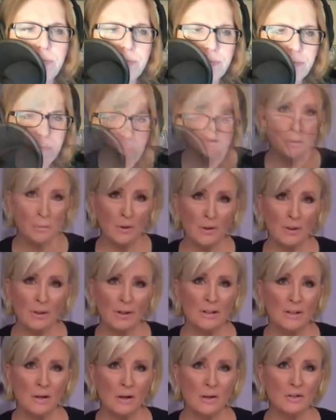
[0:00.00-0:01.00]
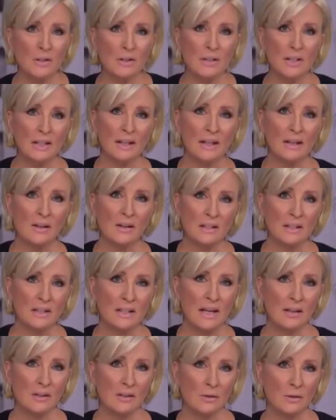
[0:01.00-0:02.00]
Bloomberg is also taking on
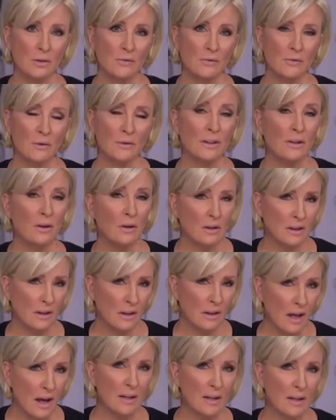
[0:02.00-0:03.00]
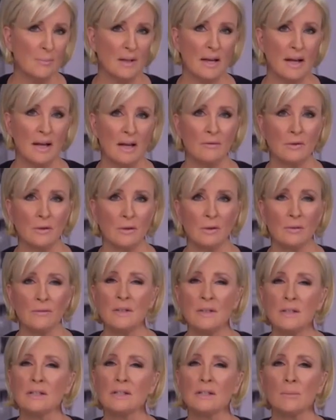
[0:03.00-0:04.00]
Sanders for the online behavior of his
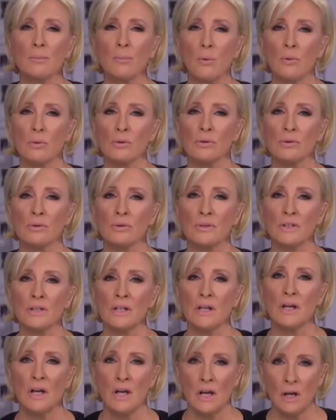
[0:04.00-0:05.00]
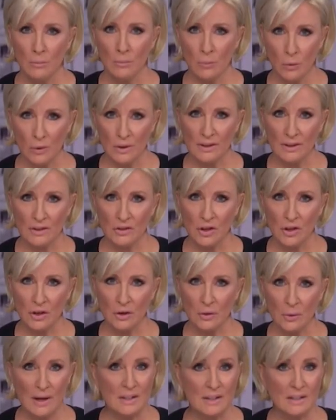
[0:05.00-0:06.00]
supporters. Morning Joe has
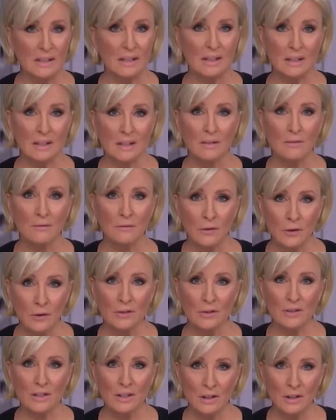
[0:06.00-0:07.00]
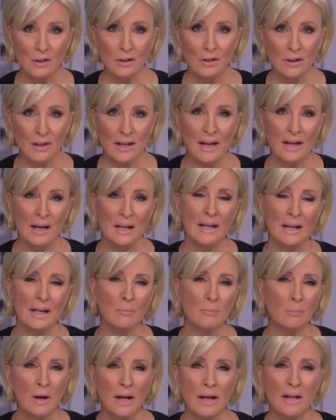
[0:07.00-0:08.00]
this first look at a brand
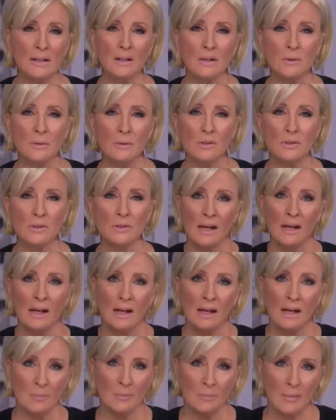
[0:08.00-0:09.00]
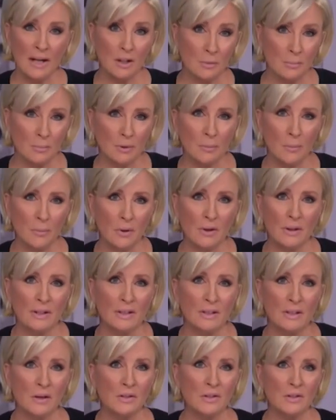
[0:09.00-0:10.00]
new... And Michael Bloomberg is also
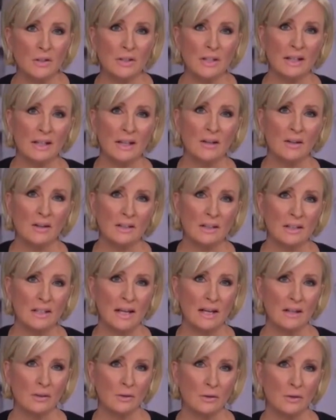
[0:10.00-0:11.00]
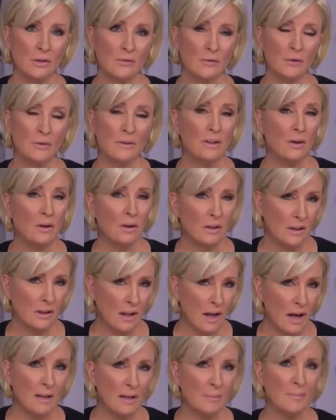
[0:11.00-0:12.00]
taking on Sanders for the online
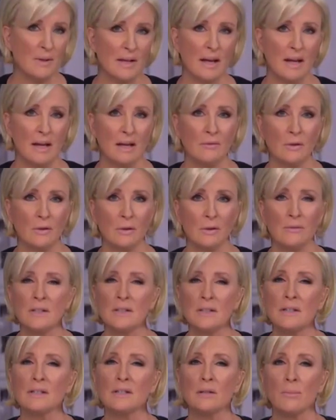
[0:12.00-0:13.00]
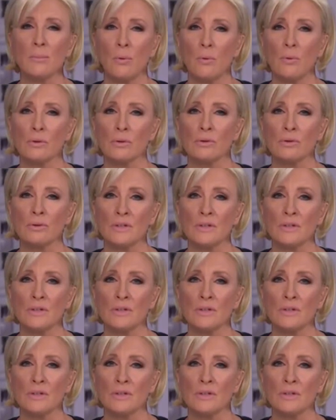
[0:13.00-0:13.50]
behavior of his supporters.